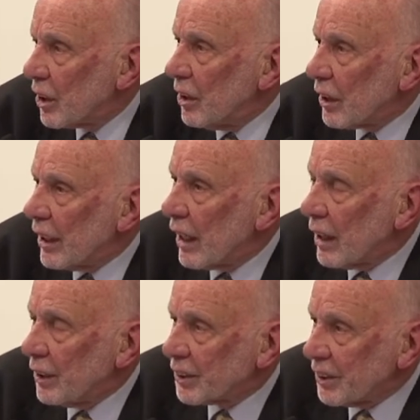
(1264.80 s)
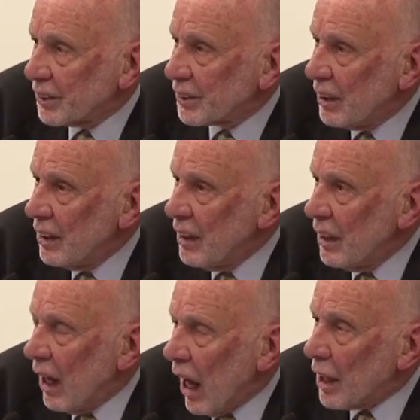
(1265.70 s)
early cases,
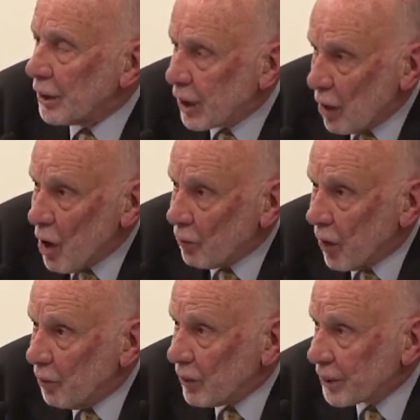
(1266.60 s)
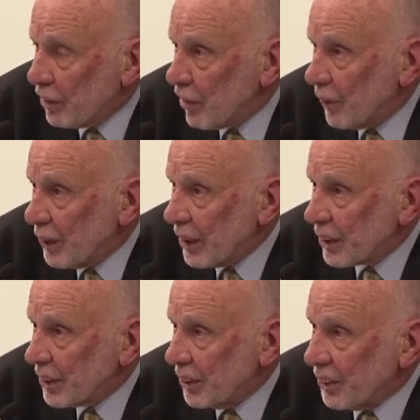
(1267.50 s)
some of them, Sir Owen
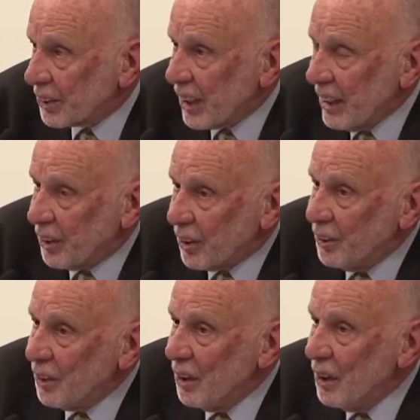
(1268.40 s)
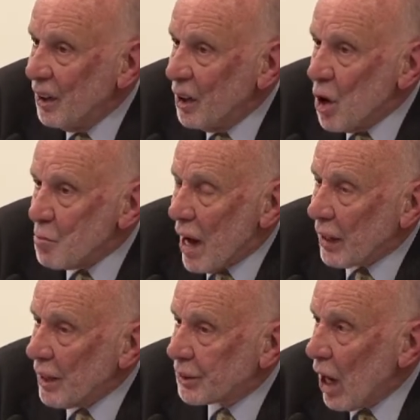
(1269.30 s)
Dixon dissented, but
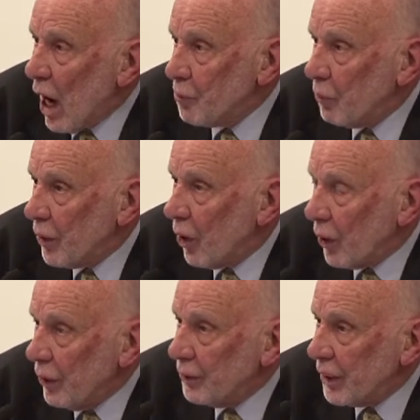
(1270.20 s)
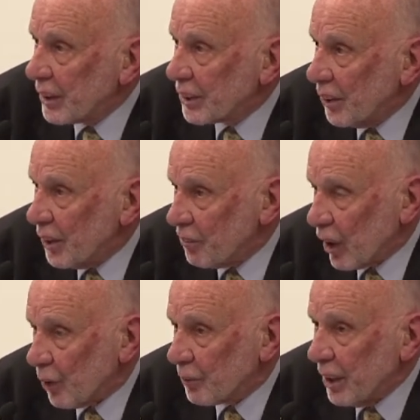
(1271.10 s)
as time went on, Dixon
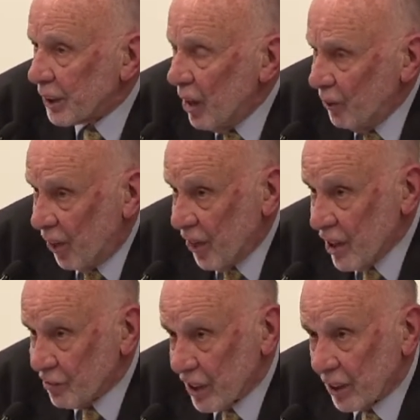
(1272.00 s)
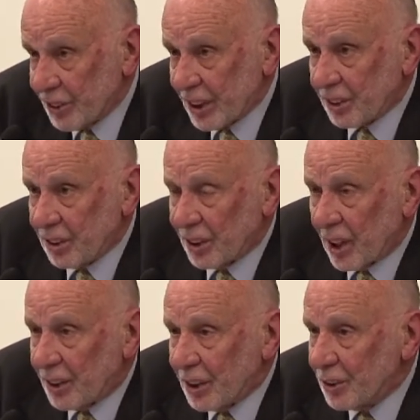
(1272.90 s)
developed his own theory of Section
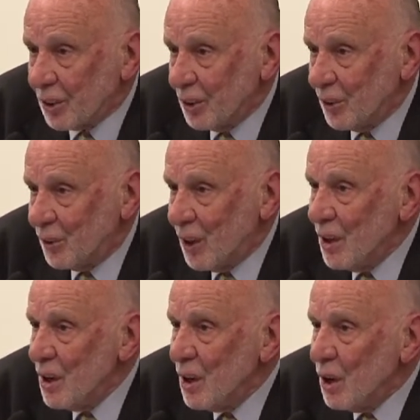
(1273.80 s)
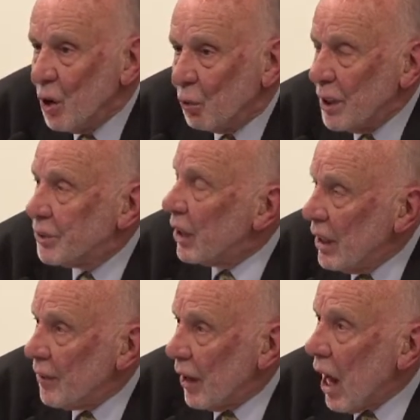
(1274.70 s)
92, which
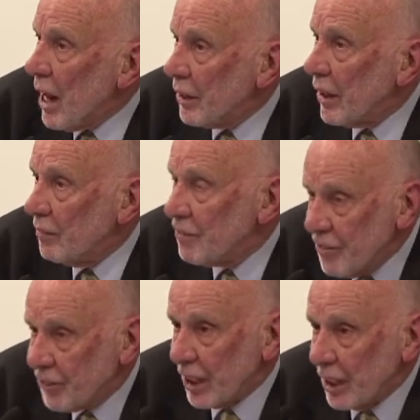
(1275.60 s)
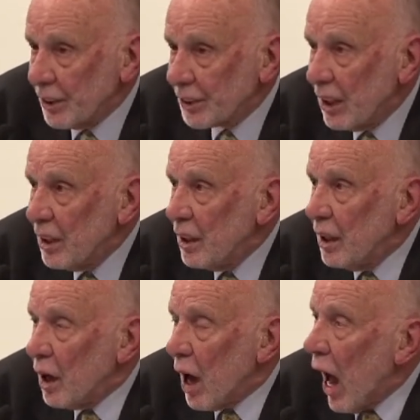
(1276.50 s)
in the 1950s
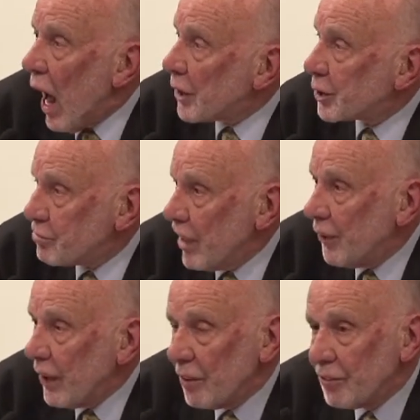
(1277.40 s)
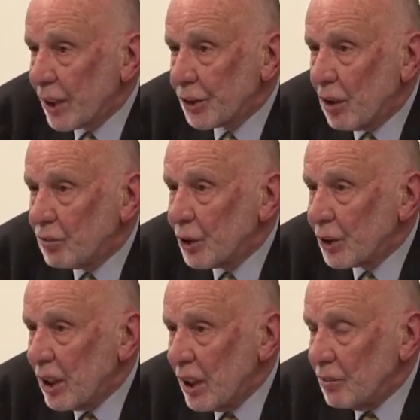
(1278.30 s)
spread the effect of it
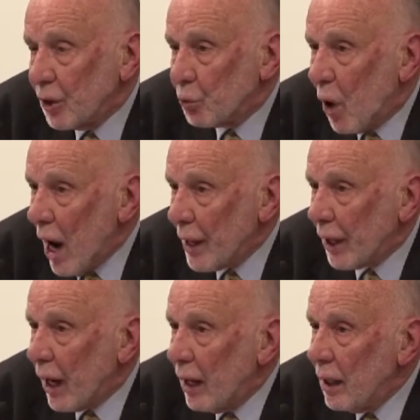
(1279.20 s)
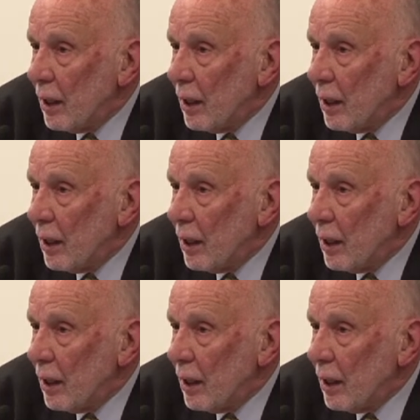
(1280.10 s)
even wider.